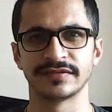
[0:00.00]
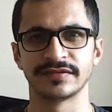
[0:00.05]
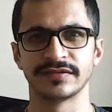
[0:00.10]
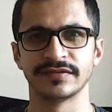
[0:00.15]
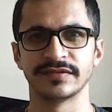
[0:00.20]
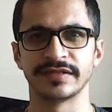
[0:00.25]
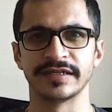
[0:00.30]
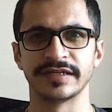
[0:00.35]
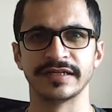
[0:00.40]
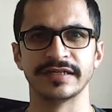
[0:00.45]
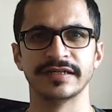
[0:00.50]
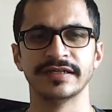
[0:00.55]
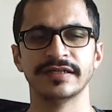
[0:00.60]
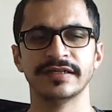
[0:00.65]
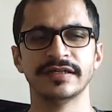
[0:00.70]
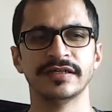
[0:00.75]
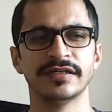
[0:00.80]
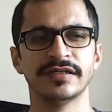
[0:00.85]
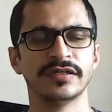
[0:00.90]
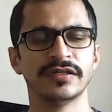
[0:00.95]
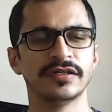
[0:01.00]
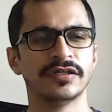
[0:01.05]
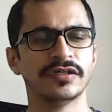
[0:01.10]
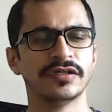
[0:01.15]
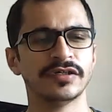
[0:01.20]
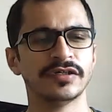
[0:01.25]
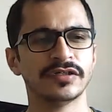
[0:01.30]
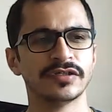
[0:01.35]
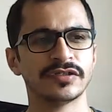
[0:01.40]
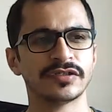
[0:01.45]
Okay.
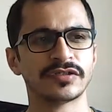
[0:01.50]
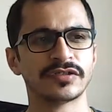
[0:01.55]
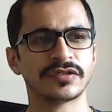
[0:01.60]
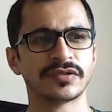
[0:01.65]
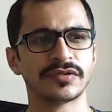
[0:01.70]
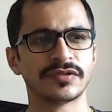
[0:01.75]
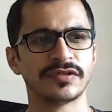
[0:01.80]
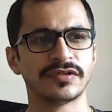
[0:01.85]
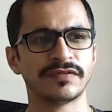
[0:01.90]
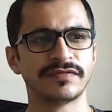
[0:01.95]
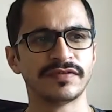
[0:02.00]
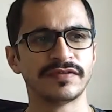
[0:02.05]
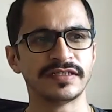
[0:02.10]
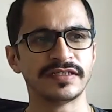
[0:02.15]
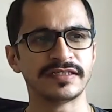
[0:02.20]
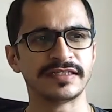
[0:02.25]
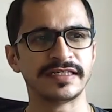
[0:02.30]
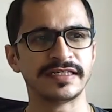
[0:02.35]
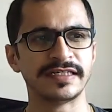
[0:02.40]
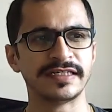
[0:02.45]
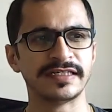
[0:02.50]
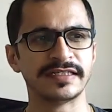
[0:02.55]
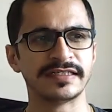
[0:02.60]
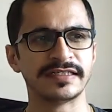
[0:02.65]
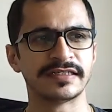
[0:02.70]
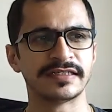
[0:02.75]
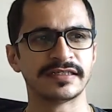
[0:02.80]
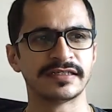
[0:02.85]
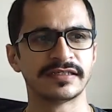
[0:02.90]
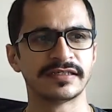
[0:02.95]
So the first thing is
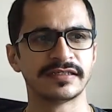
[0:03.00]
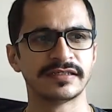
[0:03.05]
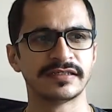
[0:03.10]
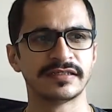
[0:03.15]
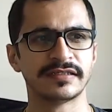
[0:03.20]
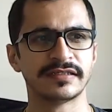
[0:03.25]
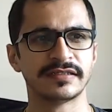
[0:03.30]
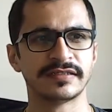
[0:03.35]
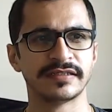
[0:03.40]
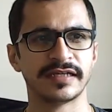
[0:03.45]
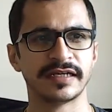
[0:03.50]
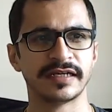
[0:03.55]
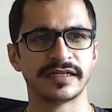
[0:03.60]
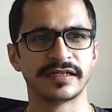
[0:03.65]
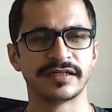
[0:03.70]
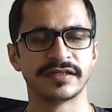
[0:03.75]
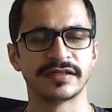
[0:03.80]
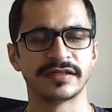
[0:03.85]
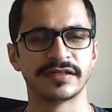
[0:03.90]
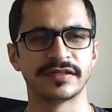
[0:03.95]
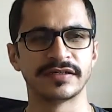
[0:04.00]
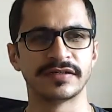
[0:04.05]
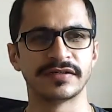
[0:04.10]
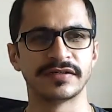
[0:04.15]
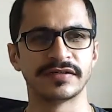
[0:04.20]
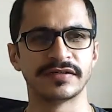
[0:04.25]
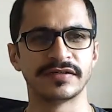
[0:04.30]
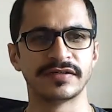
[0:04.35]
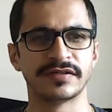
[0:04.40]
that